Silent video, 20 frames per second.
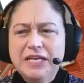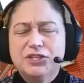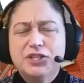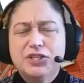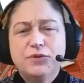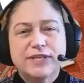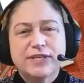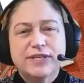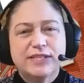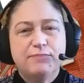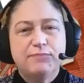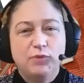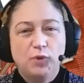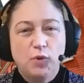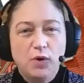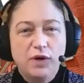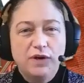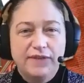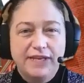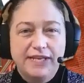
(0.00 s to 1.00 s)
to
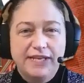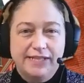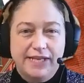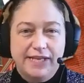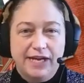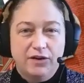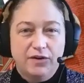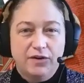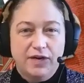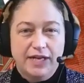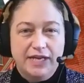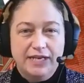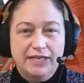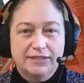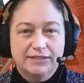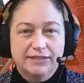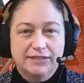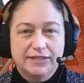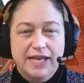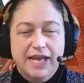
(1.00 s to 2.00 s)
explore these areas.